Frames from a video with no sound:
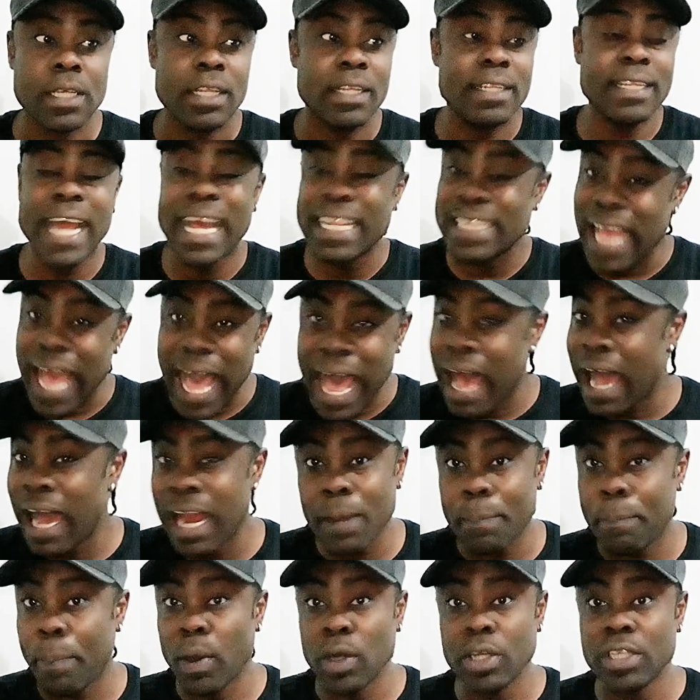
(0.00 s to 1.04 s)
Not
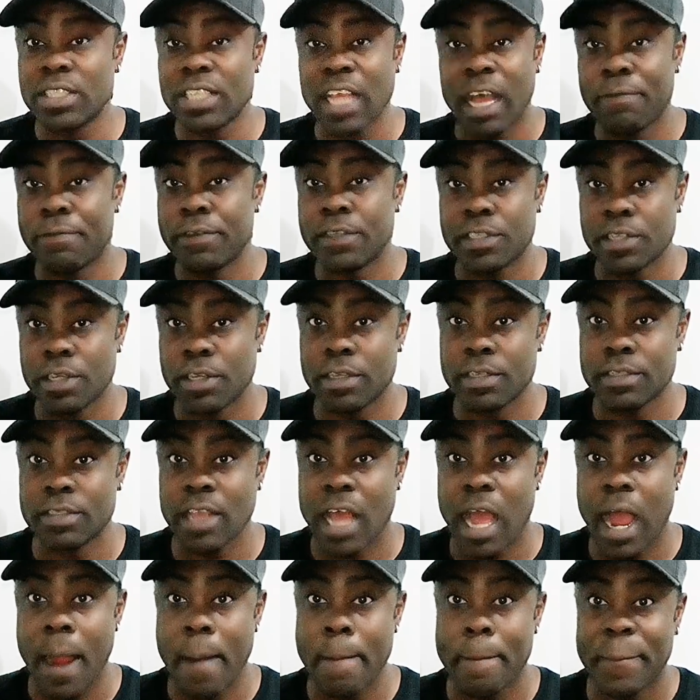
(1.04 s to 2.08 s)
all police officers
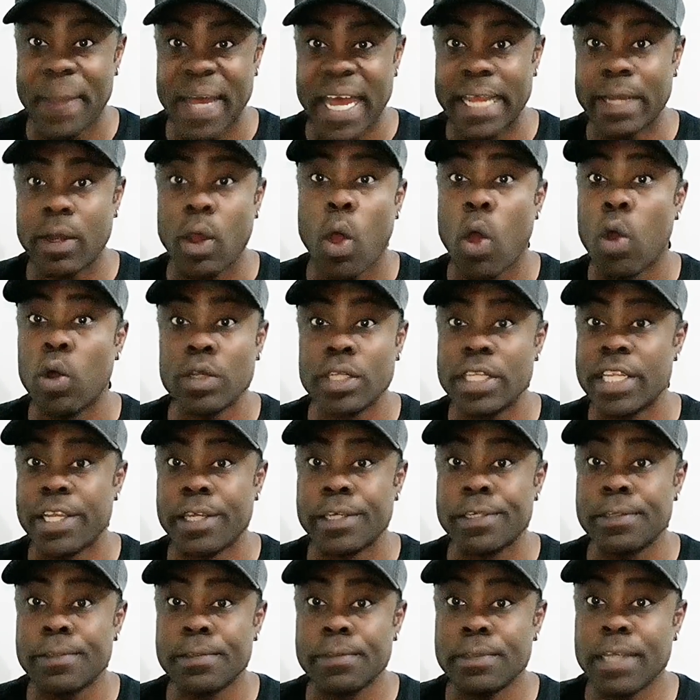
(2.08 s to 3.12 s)
are bad out there.
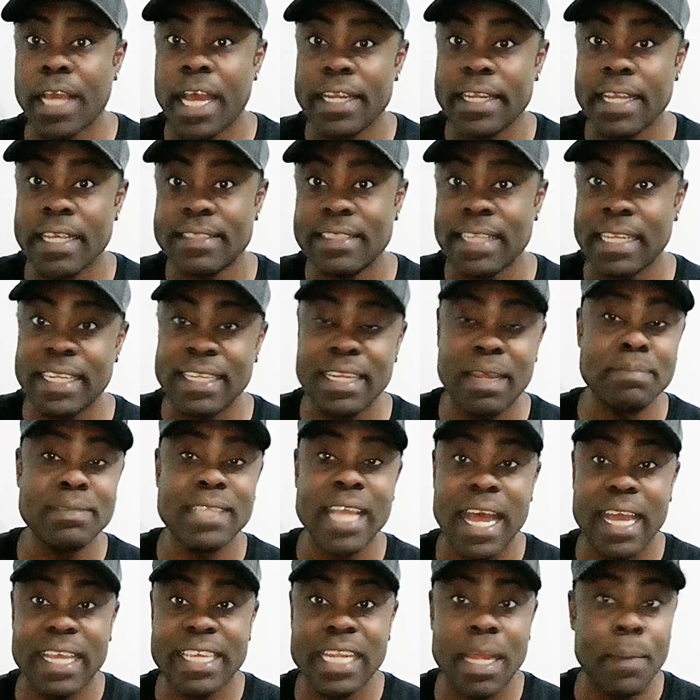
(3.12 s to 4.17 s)
You understand? And I'm
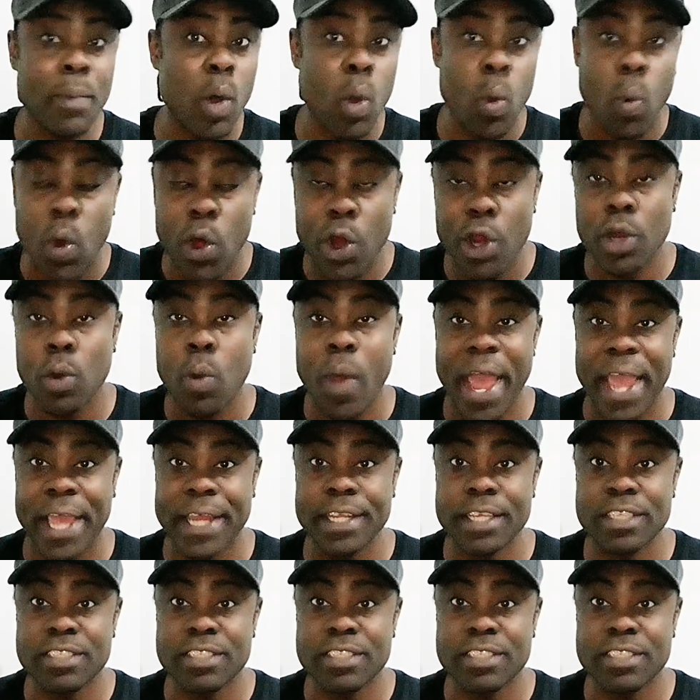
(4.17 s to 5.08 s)
talking about worldwide.